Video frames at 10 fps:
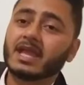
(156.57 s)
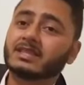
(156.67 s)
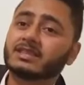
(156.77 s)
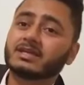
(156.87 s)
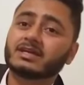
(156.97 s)

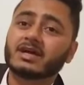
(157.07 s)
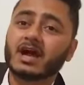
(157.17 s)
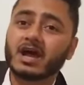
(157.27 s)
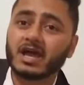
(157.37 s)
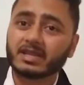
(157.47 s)
And the
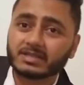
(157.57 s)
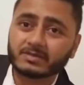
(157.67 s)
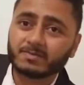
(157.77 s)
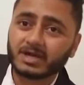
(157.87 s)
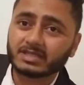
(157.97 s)

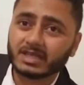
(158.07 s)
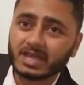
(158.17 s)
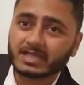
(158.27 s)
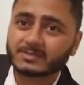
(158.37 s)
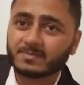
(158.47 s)
another part, the
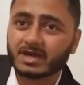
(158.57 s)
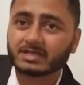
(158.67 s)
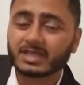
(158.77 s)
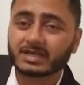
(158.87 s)
last part